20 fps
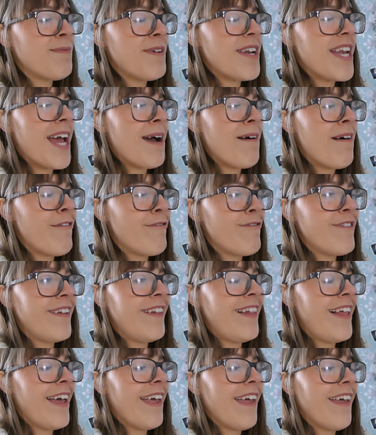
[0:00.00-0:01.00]
but now I
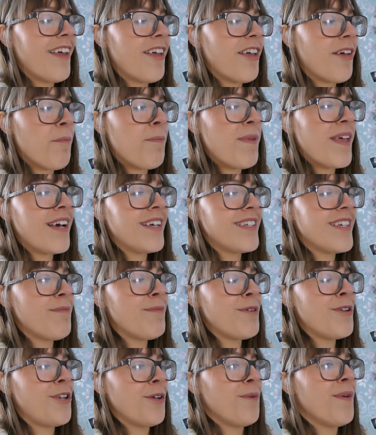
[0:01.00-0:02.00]
feel like because I've
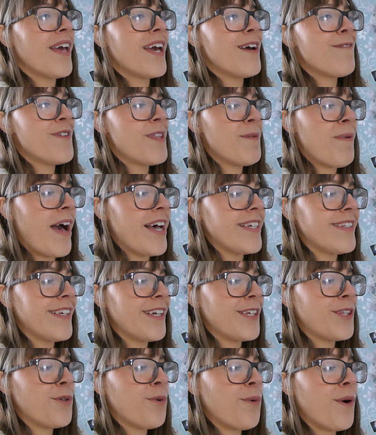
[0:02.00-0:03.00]
been doing it for the past
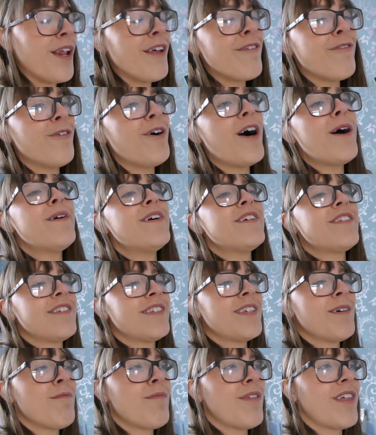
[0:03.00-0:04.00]
like 24 hours or
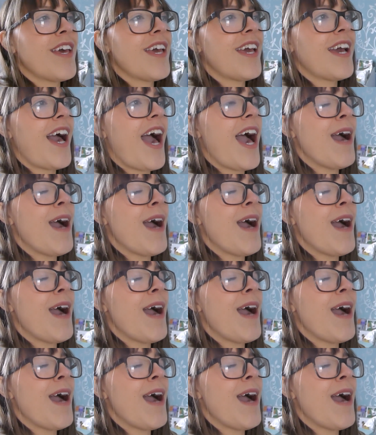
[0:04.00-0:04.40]
something,